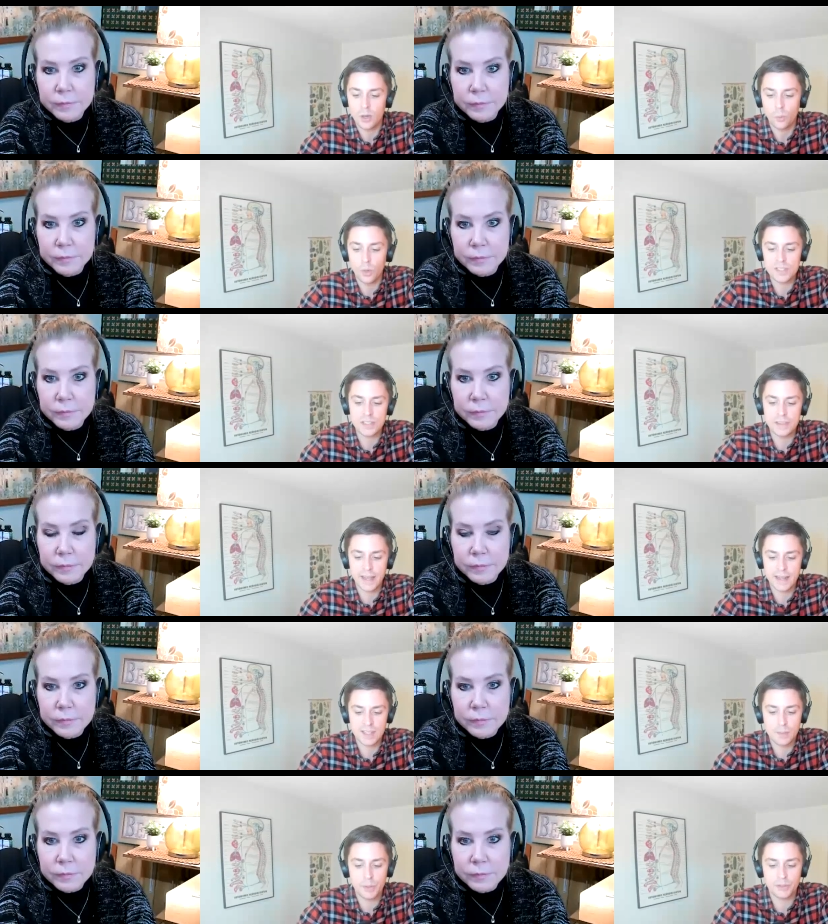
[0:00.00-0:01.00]
Speaker 1: What's
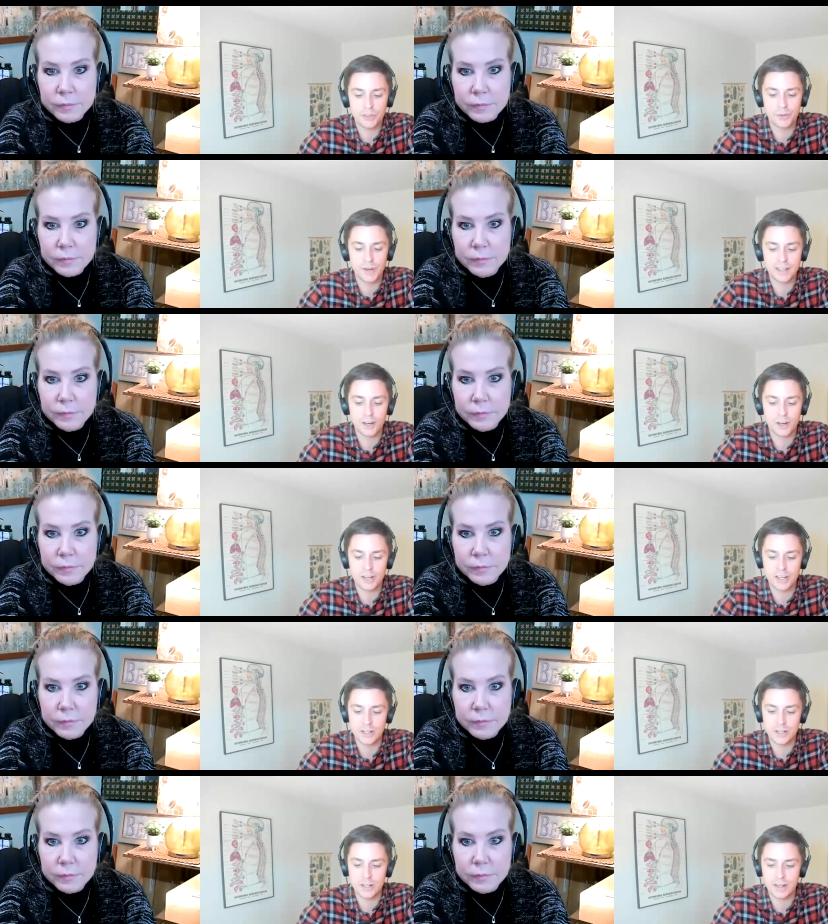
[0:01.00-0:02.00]
next up on the radar
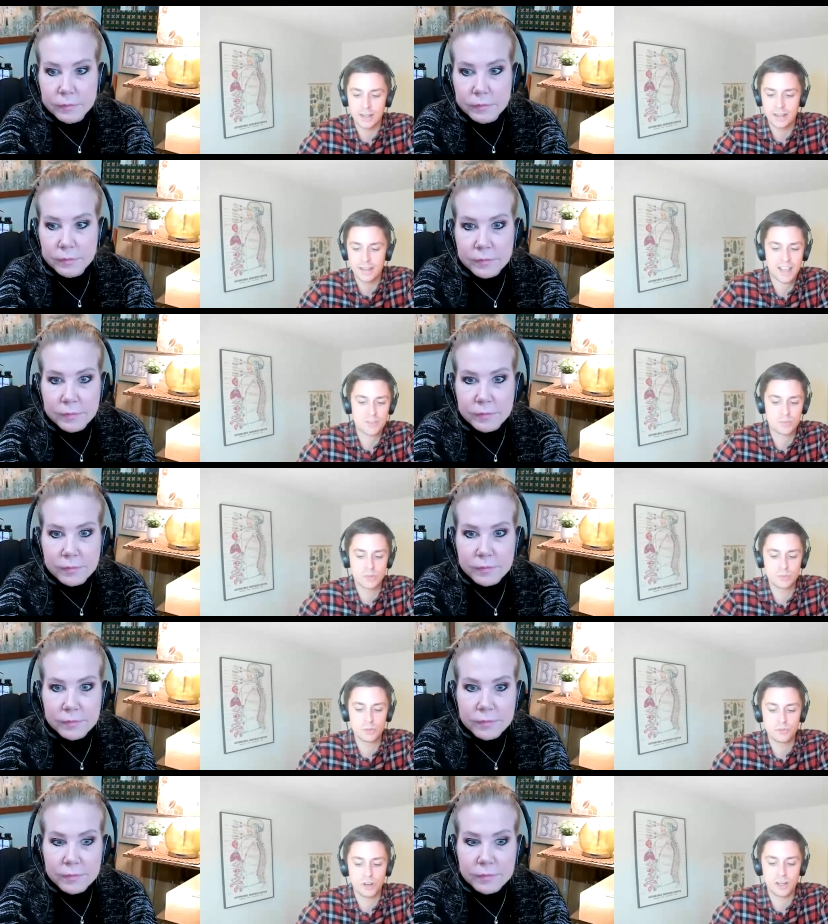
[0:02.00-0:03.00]
here as we
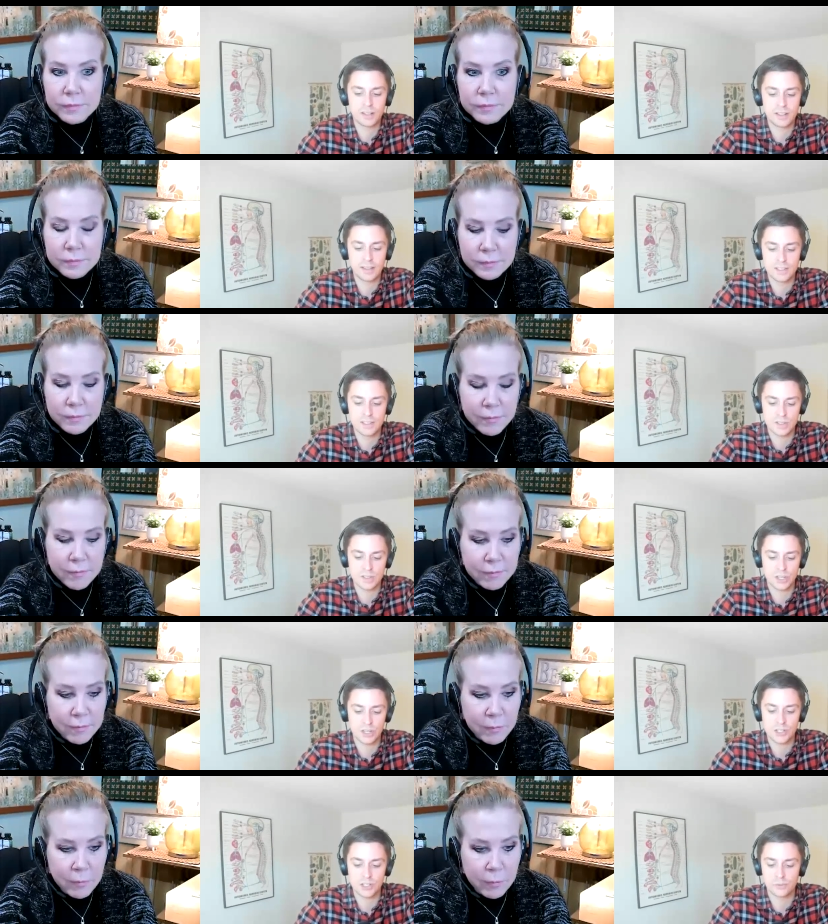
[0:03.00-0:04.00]
move on in this
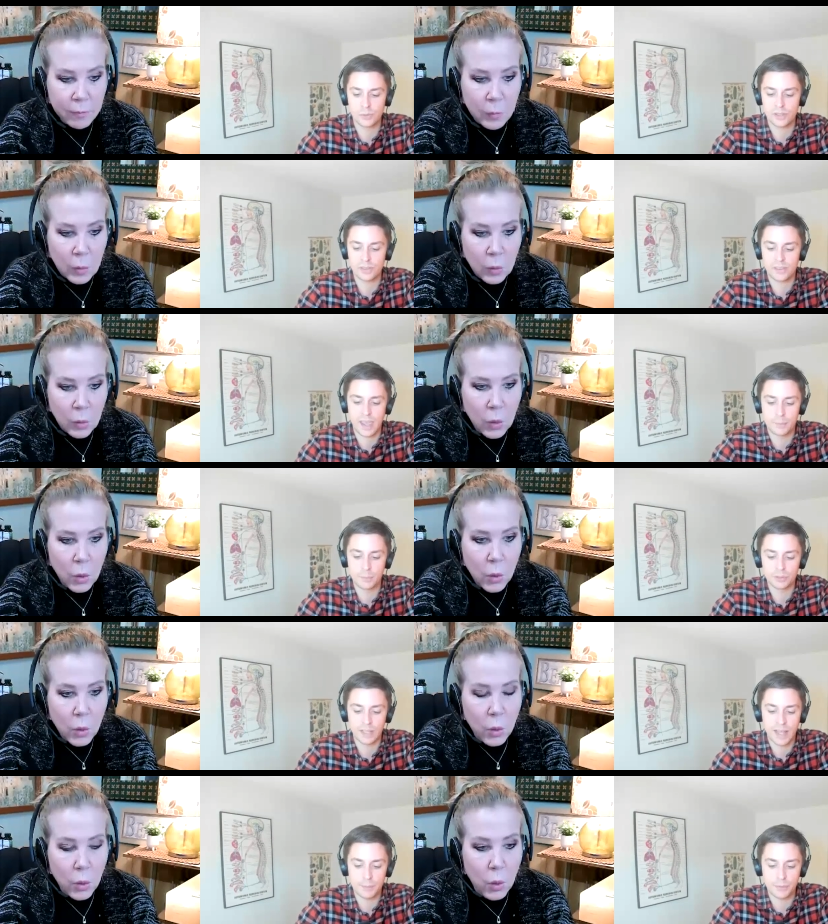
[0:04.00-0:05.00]
discussion with
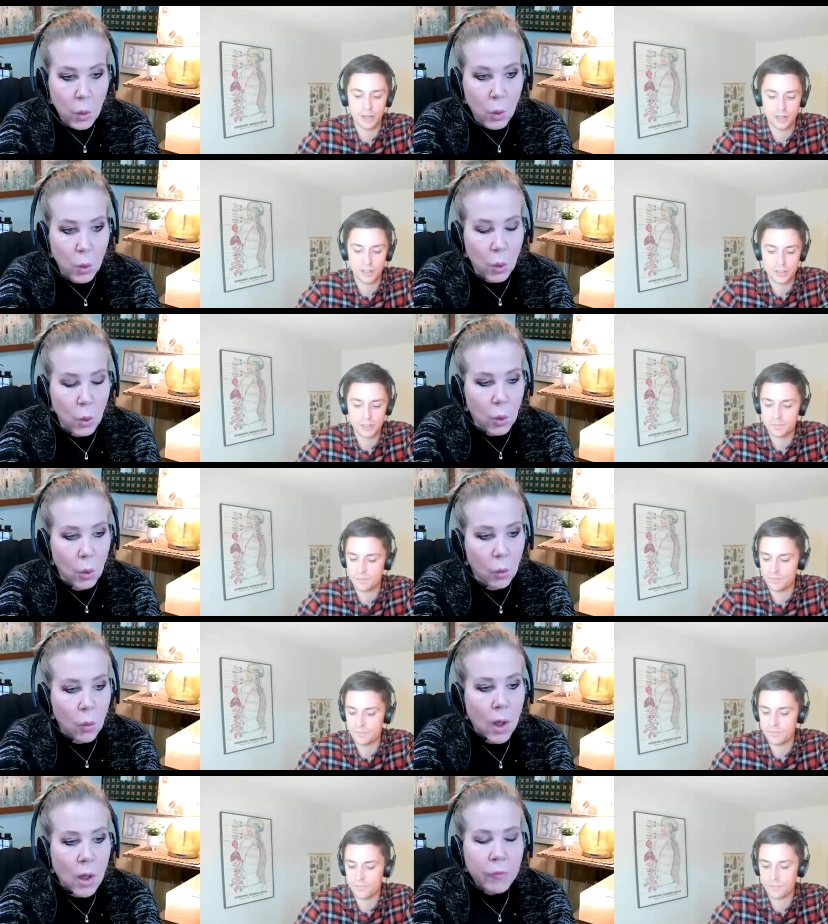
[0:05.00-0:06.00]
Emerald Lab products?
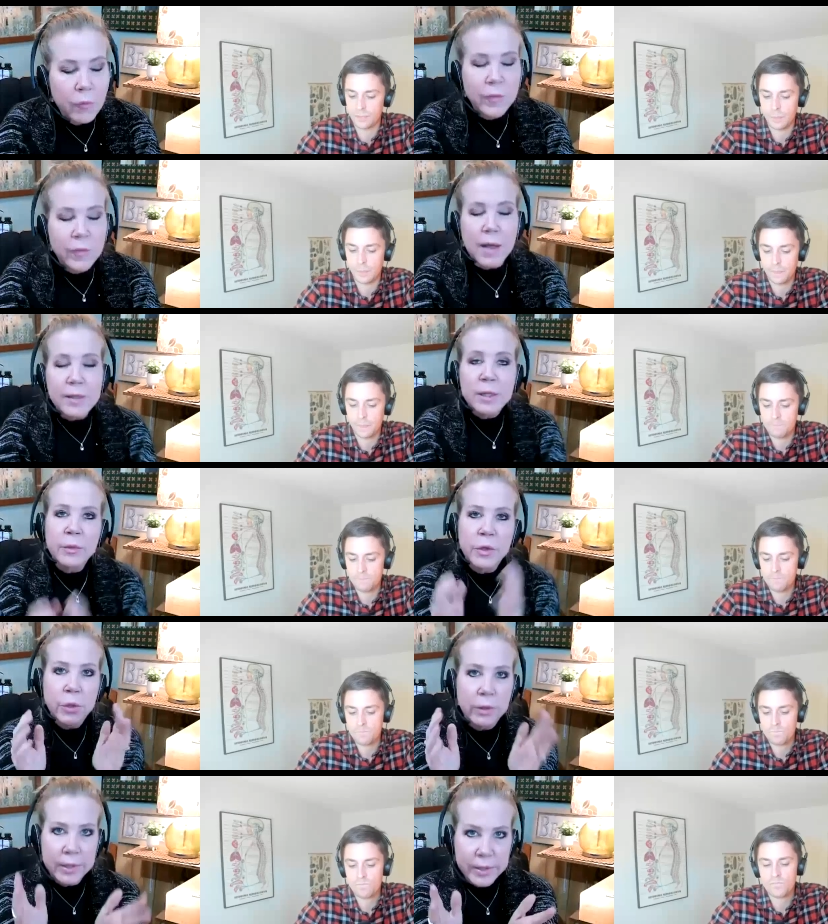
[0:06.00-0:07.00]
Speaker 2: Well, if we've got some
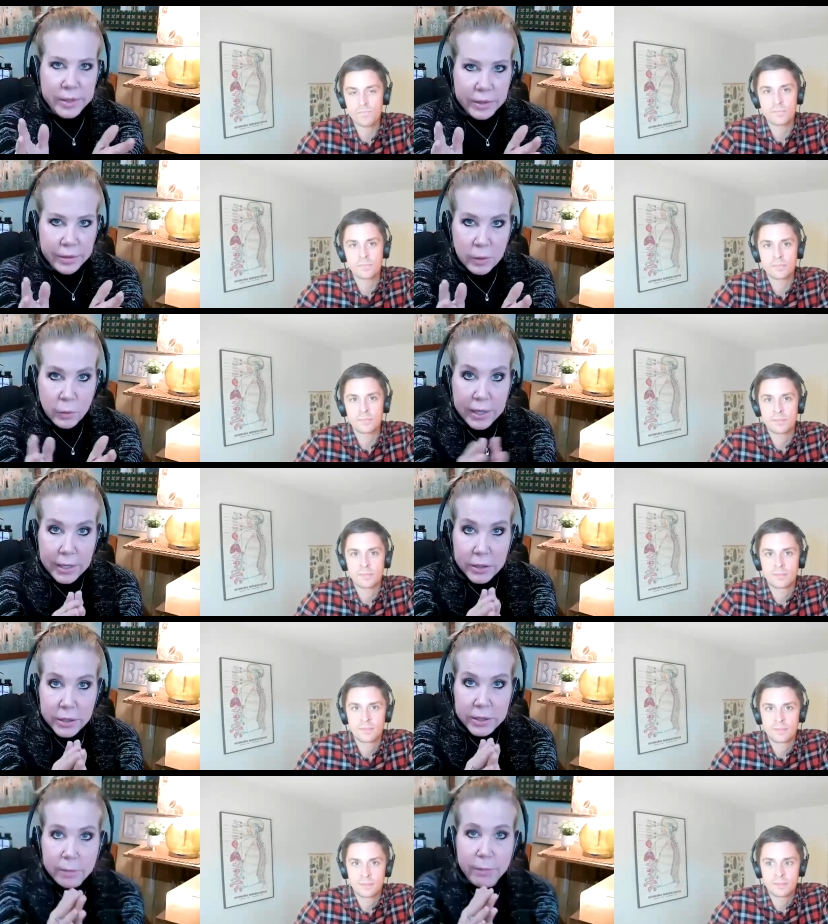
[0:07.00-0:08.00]
new listeners, we can
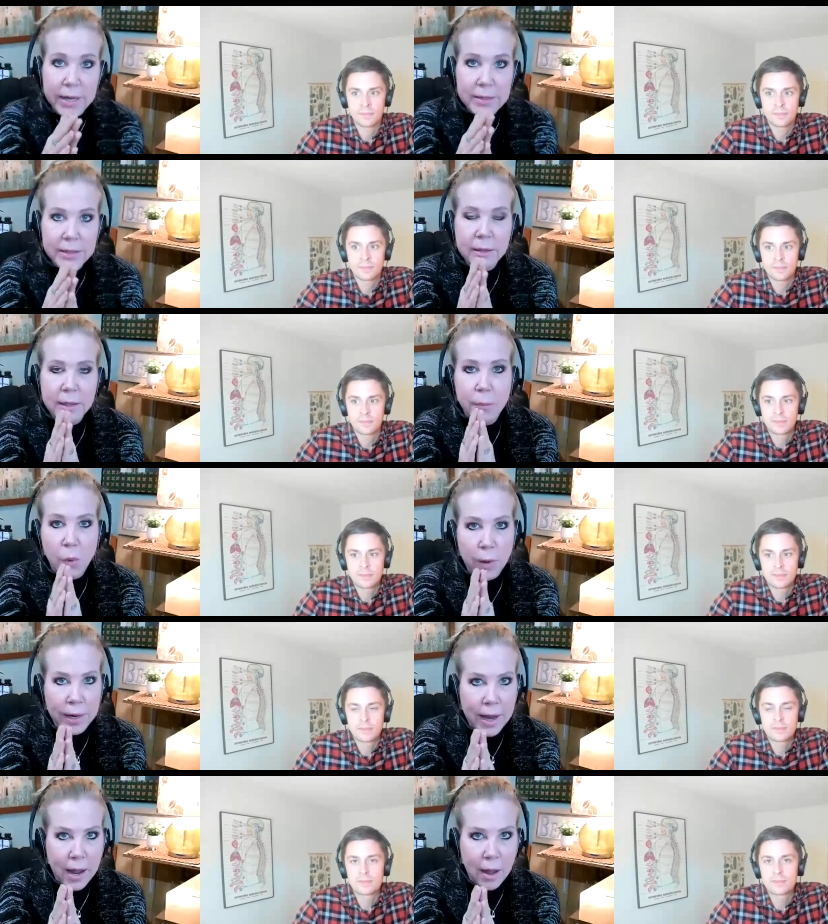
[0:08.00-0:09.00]
just basically
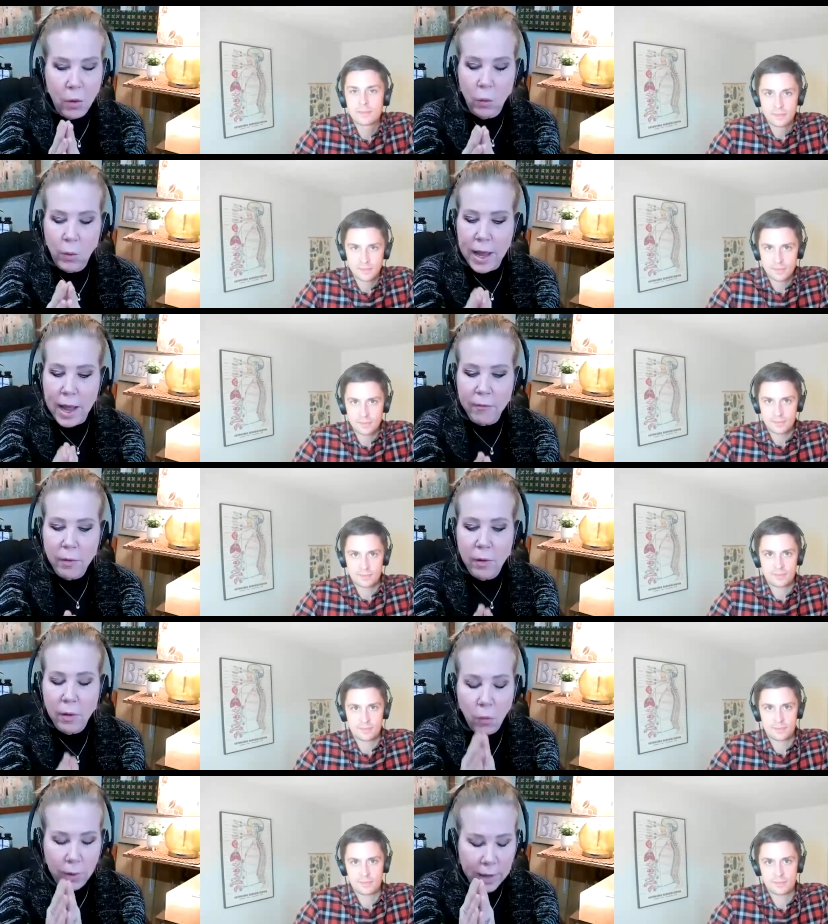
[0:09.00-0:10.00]
point out we have
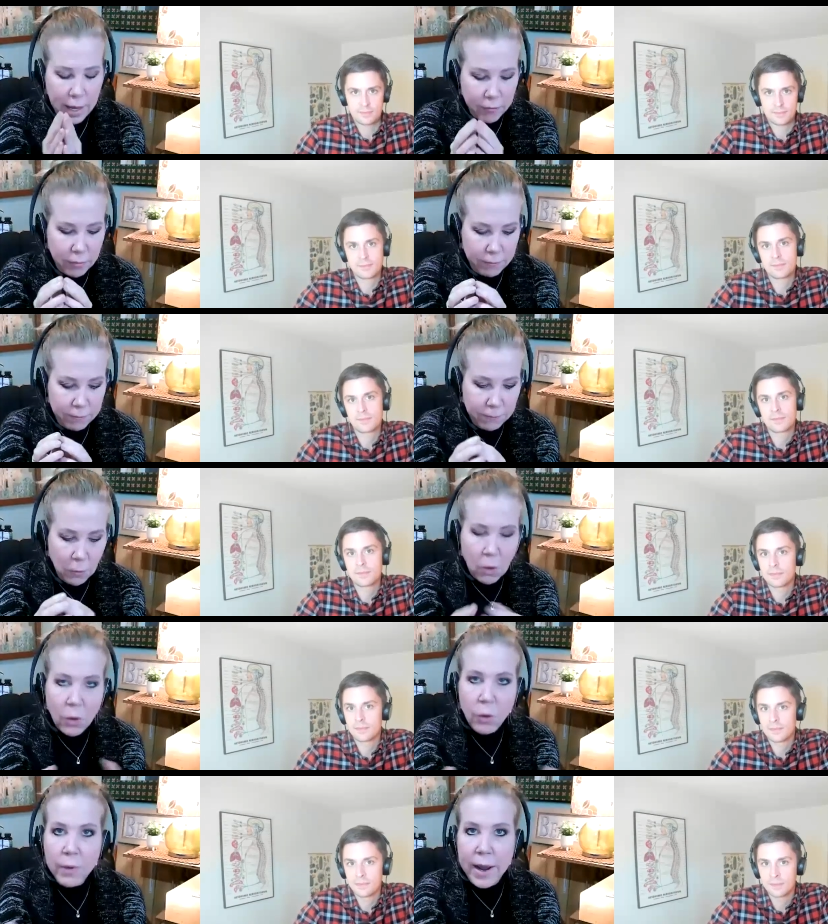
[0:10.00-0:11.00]
a we have a
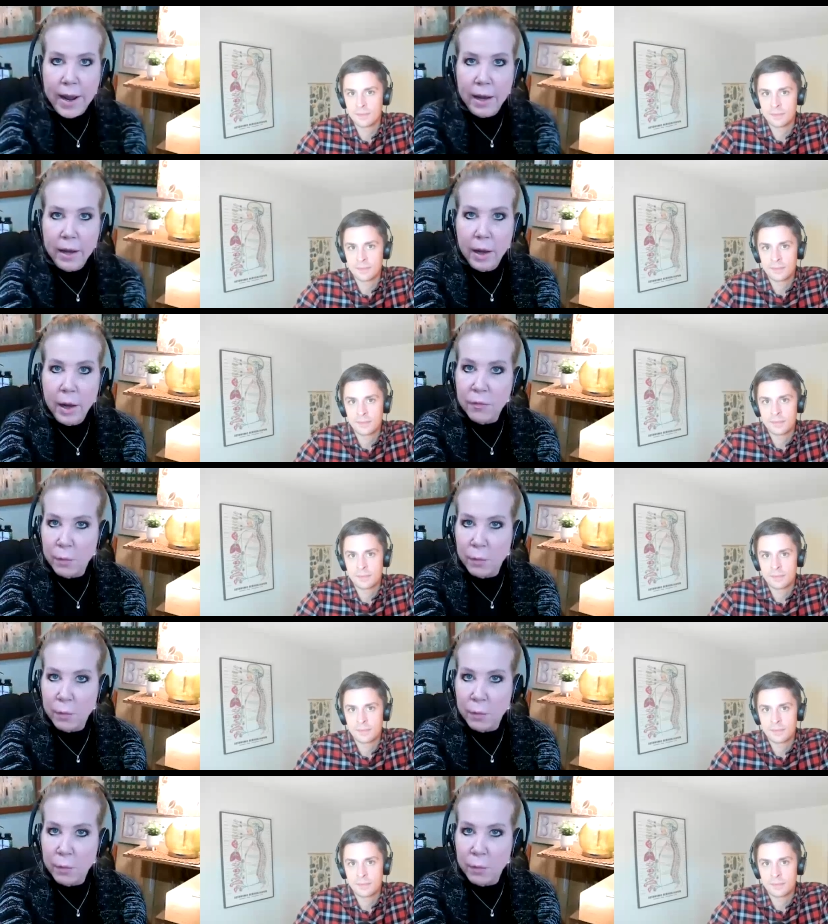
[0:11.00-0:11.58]
full array of